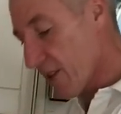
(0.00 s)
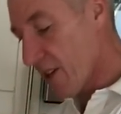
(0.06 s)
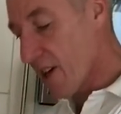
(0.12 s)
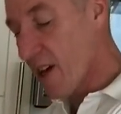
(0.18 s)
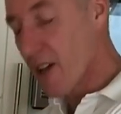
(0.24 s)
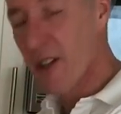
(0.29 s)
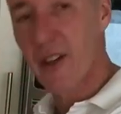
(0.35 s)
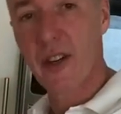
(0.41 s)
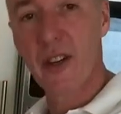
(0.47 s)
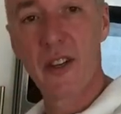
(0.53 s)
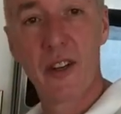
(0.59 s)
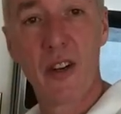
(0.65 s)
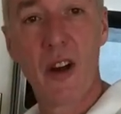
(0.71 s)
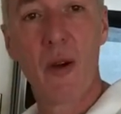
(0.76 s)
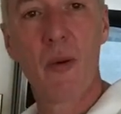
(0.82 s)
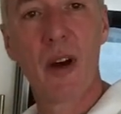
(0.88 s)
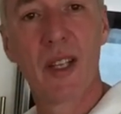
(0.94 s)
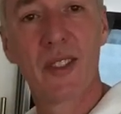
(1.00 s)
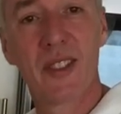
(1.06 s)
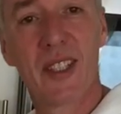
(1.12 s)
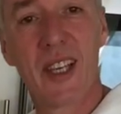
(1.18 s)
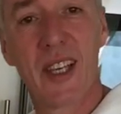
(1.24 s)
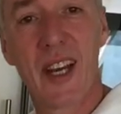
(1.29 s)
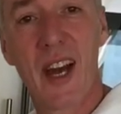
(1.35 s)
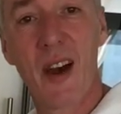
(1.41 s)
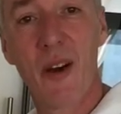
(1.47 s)
is a color you don't want to
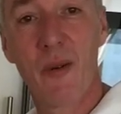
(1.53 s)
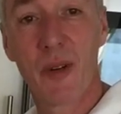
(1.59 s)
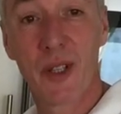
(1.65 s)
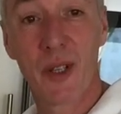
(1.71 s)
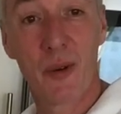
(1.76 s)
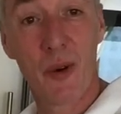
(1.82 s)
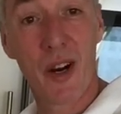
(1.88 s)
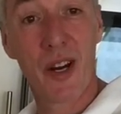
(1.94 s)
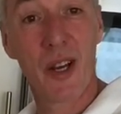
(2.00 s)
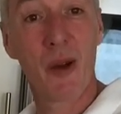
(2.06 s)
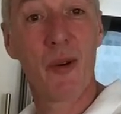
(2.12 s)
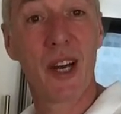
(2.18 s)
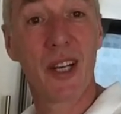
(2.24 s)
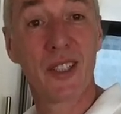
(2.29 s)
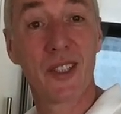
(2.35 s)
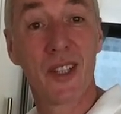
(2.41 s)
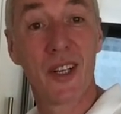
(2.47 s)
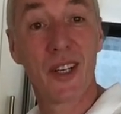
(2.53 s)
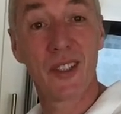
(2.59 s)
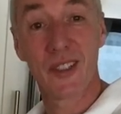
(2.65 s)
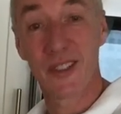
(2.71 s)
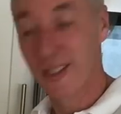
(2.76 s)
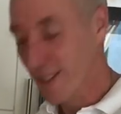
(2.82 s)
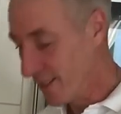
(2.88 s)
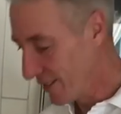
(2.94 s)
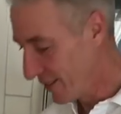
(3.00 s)
get out when you're wearing a white shirt.
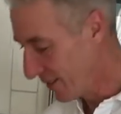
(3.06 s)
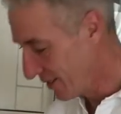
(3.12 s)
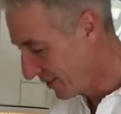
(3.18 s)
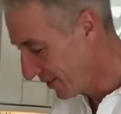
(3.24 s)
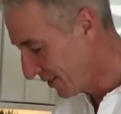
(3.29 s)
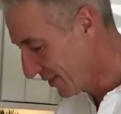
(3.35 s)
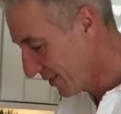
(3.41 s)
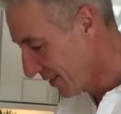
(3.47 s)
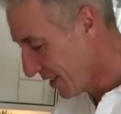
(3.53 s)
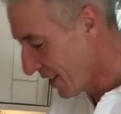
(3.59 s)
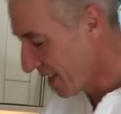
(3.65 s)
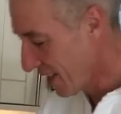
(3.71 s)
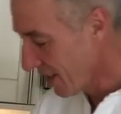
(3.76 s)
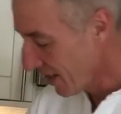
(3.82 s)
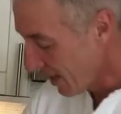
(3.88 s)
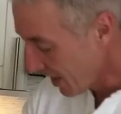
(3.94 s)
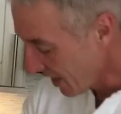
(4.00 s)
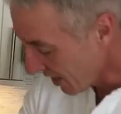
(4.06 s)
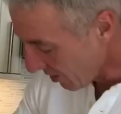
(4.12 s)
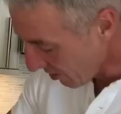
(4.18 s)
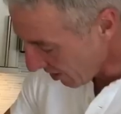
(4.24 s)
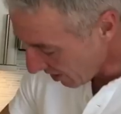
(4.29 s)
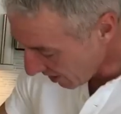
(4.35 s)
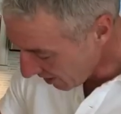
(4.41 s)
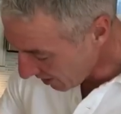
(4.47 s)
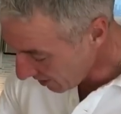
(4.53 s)
And then
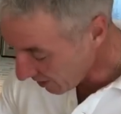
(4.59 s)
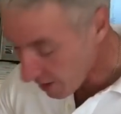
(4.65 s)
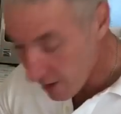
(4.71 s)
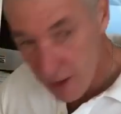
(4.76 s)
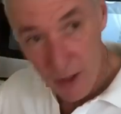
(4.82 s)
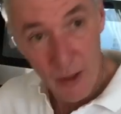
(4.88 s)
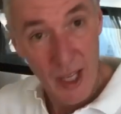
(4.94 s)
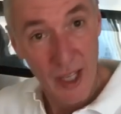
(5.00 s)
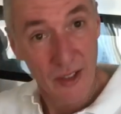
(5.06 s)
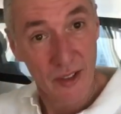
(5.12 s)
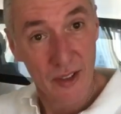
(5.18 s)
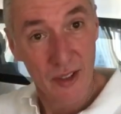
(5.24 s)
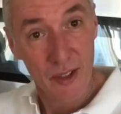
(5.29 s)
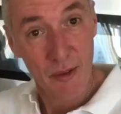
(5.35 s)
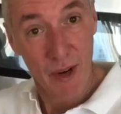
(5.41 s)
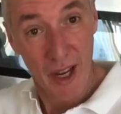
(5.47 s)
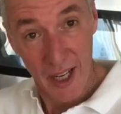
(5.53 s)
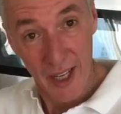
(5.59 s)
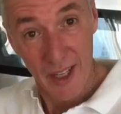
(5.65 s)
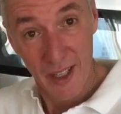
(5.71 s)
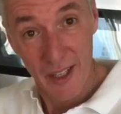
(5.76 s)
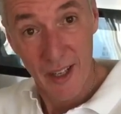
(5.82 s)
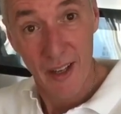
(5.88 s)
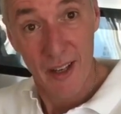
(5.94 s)
we're going to do this. You ready?